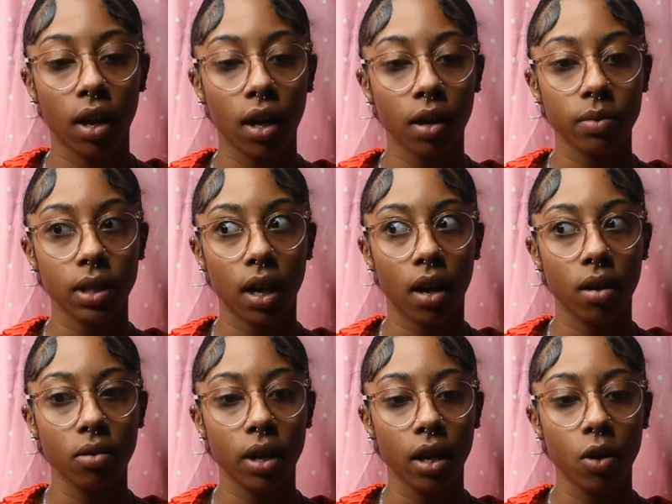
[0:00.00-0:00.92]
And I was like,
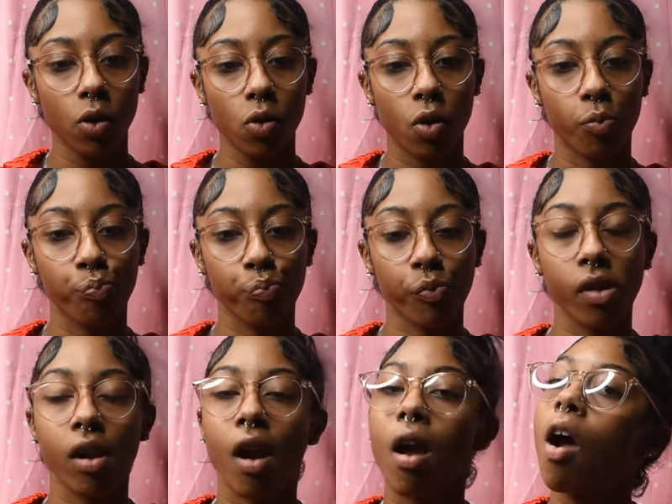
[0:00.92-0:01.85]
okay, cool.
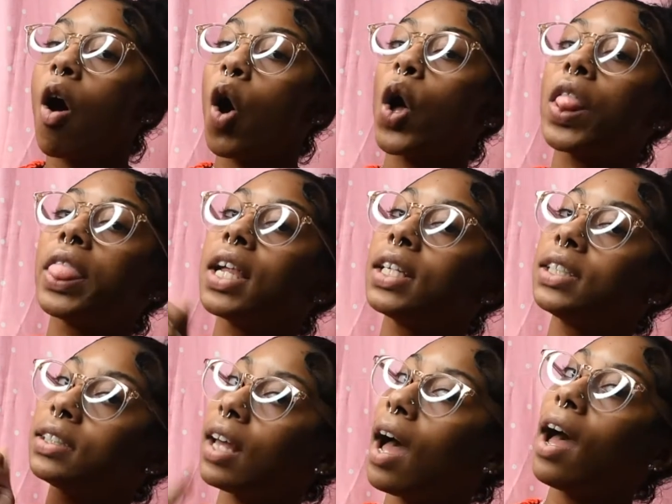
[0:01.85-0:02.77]
On the
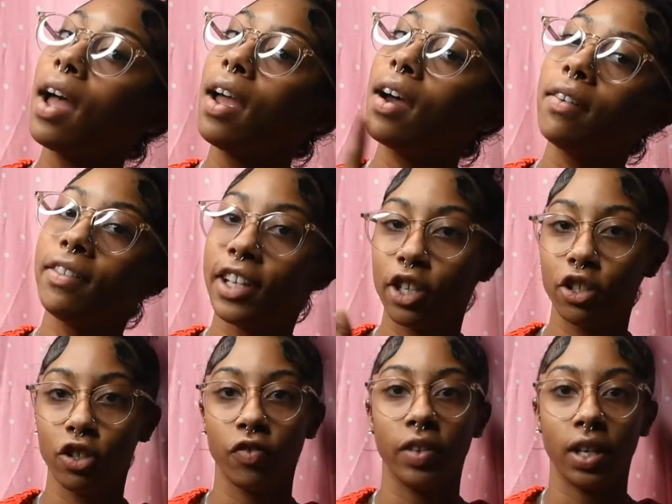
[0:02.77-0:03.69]
side of the
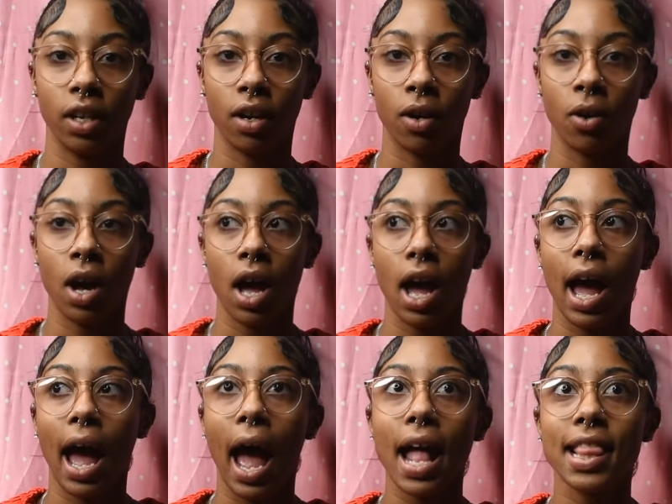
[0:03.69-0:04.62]
YouTube video,
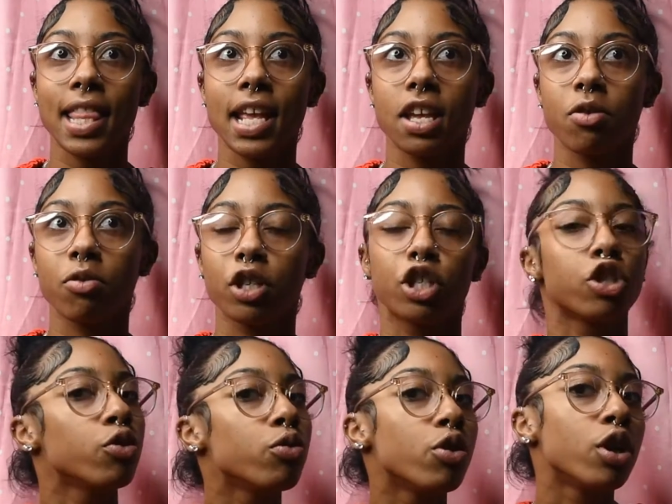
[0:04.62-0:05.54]
I think it was
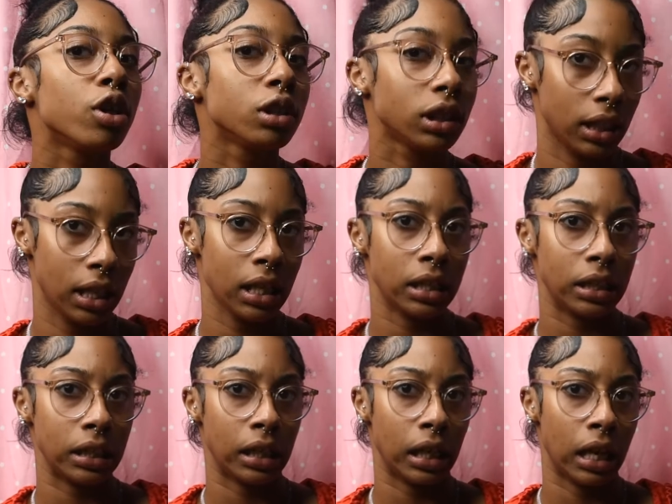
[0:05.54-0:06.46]
2 girls
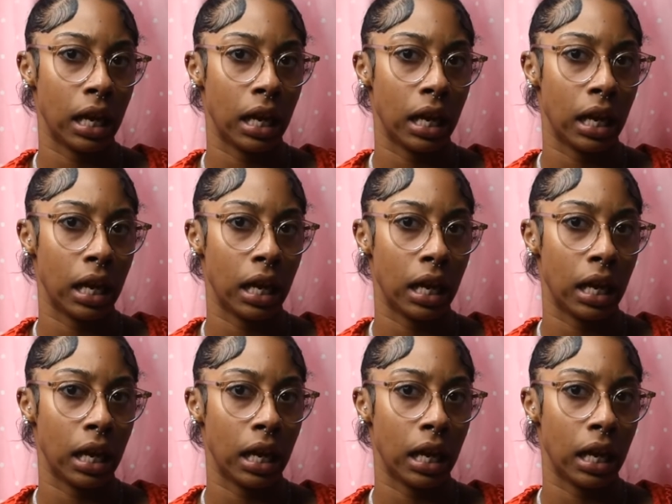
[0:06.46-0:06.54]
kissing.